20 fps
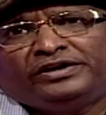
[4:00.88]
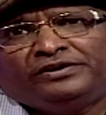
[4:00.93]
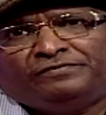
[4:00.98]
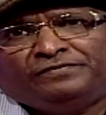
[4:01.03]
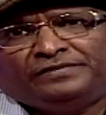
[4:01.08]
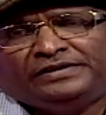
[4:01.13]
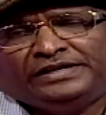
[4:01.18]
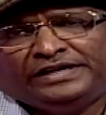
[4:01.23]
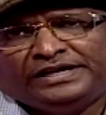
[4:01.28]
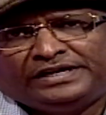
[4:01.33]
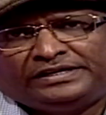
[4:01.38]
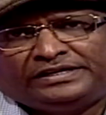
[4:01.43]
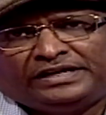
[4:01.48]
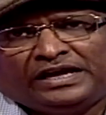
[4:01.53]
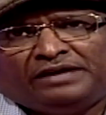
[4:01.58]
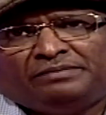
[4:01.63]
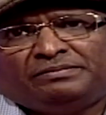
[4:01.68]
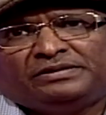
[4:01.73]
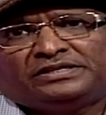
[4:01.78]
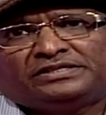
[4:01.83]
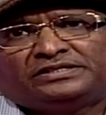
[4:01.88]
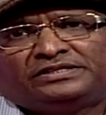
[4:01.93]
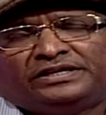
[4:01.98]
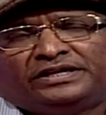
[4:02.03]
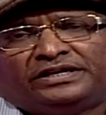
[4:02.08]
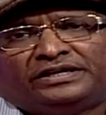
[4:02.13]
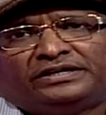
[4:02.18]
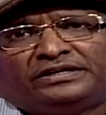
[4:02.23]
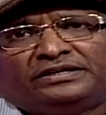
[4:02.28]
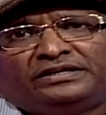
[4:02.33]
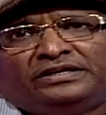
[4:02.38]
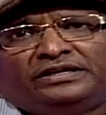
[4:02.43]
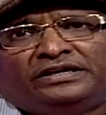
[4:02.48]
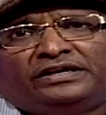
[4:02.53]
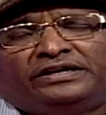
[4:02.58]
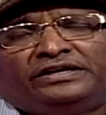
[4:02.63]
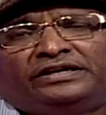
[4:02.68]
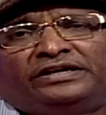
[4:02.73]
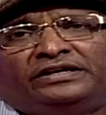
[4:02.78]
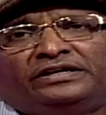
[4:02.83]
if lead time is there,
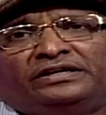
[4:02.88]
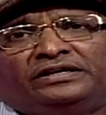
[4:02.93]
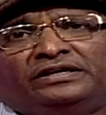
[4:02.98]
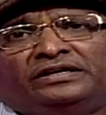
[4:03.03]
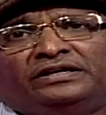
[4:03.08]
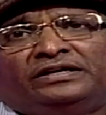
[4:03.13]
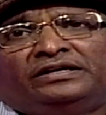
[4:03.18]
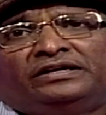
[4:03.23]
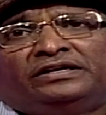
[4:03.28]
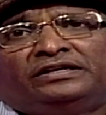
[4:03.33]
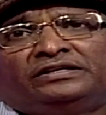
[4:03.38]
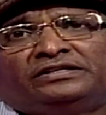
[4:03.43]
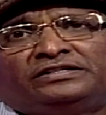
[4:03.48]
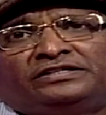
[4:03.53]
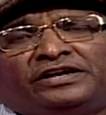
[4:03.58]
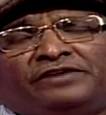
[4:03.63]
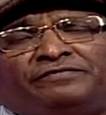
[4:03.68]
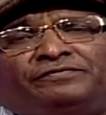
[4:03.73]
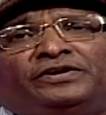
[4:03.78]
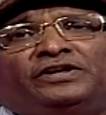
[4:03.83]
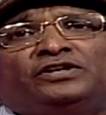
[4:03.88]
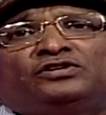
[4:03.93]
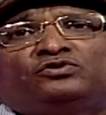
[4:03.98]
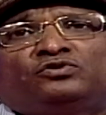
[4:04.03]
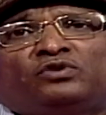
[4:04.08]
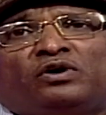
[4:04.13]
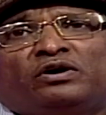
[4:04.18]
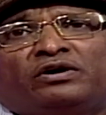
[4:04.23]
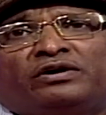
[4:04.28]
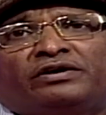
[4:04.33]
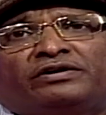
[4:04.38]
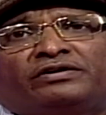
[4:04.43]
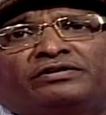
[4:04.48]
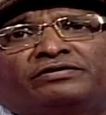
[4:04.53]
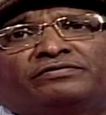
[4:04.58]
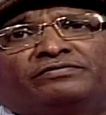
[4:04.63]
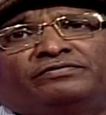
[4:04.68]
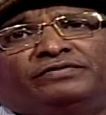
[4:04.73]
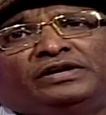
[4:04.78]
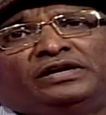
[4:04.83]
safety stock
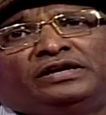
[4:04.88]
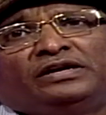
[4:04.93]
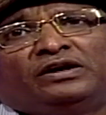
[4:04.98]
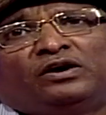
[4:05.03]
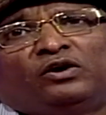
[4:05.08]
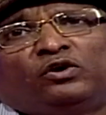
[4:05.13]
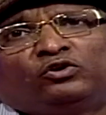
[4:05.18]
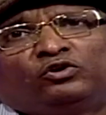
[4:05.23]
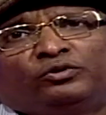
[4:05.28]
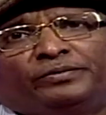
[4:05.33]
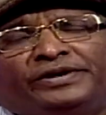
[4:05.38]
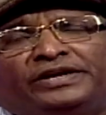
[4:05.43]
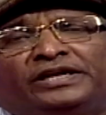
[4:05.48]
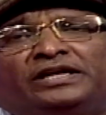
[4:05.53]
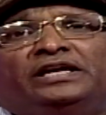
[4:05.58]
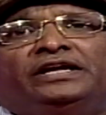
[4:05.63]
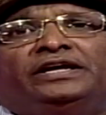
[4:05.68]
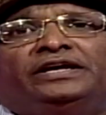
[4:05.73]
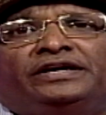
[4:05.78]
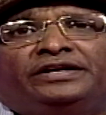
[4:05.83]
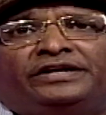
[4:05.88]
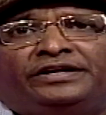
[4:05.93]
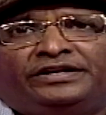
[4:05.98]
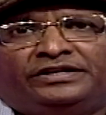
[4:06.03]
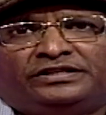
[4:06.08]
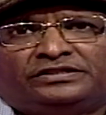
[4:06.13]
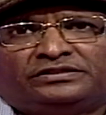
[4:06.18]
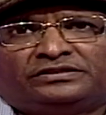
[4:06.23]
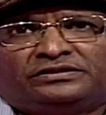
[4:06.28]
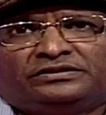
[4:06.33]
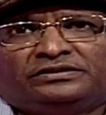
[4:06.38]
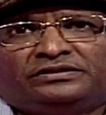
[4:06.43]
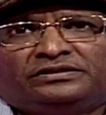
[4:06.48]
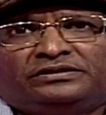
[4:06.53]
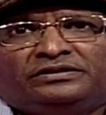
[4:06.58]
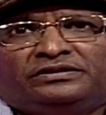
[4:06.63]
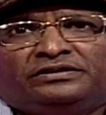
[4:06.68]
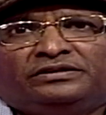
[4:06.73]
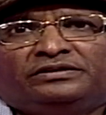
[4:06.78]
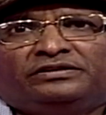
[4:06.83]
will automatically increase.
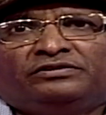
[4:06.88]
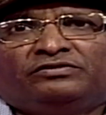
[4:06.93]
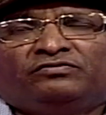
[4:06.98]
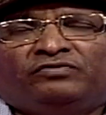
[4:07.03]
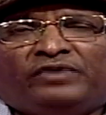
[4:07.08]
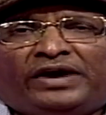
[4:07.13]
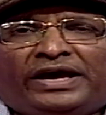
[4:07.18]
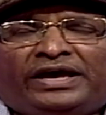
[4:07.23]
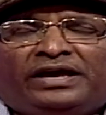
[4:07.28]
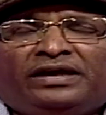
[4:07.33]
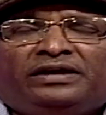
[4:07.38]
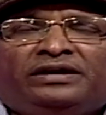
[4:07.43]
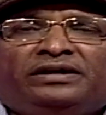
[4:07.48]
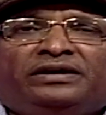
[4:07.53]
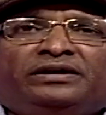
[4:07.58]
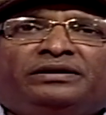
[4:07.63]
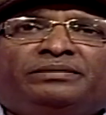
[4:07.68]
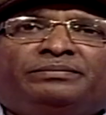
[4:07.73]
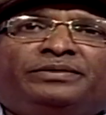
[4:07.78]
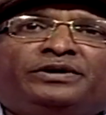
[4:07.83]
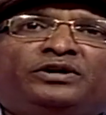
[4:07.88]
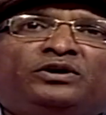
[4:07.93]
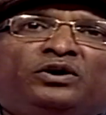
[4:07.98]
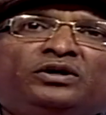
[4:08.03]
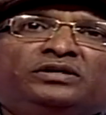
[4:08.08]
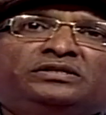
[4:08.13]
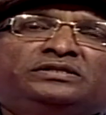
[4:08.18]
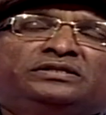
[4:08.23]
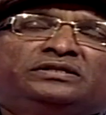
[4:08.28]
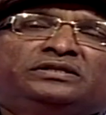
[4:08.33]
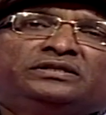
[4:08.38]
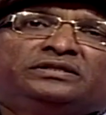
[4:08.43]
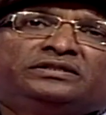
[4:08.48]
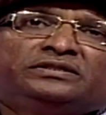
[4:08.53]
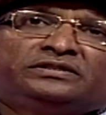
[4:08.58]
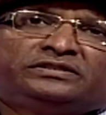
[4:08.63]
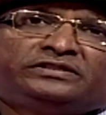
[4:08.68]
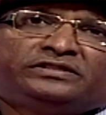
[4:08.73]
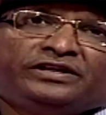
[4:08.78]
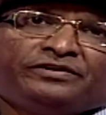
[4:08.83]
Why? Because
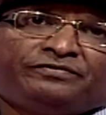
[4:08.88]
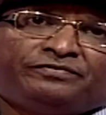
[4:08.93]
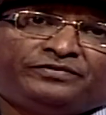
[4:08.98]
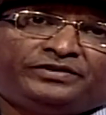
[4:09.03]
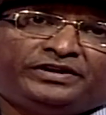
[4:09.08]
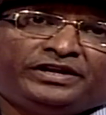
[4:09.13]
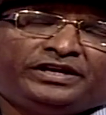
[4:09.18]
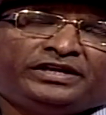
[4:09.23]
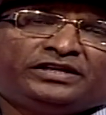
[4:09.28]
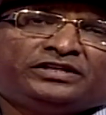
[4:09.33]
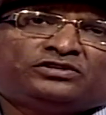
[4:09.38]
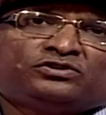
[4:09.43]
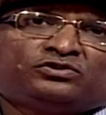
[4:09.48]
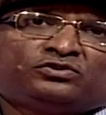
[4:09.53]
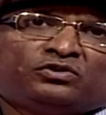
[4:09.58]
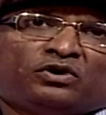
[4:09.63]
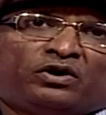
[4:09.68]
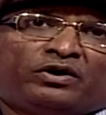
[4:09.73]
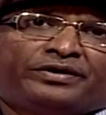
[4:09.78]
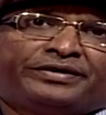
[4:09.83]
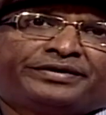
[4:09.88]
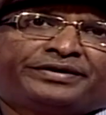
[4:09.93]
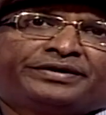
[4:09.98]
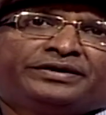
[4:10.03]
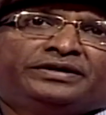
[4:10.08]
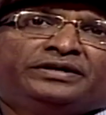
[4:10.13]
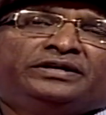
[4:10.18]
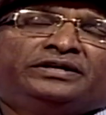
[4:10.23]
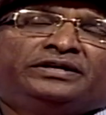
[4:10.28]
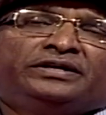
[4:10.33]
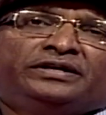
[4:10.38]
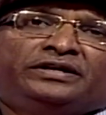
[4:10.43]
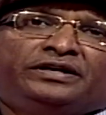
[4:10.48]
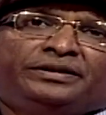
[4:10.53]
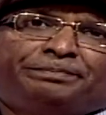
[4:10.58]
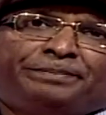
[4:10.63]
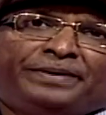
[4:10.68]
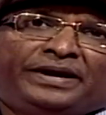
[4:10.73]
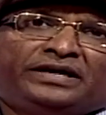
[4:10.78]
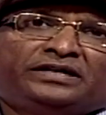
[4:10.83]
safety stock
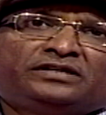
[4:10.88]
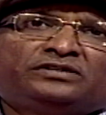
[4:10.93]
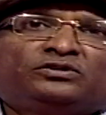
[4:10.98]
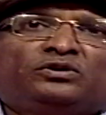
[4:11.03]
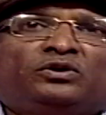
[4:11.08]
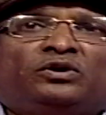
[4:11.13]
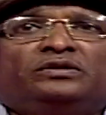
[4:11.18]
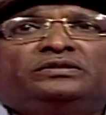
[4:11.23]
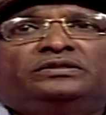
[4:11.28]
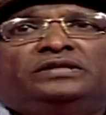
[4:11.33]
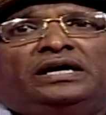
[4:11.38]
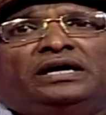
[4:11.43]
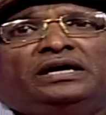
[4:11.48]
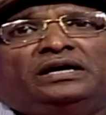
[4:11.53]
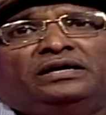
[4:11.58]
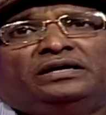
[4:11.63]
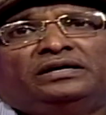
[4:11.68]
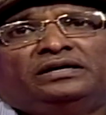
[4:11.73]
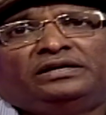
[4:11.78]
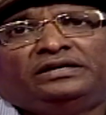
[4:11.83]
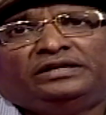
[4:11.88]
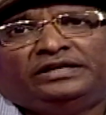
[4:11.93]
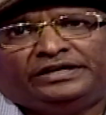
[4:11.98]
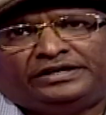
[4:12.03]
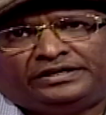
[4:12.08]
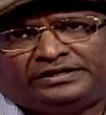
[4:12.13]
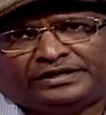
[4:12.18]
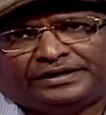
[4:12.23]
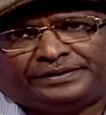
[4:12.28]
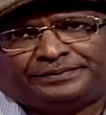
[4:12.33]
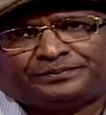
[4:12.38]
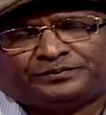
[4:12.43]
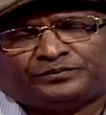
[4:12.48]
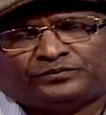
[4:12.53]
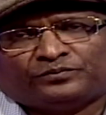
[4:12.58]
depends on the lead time.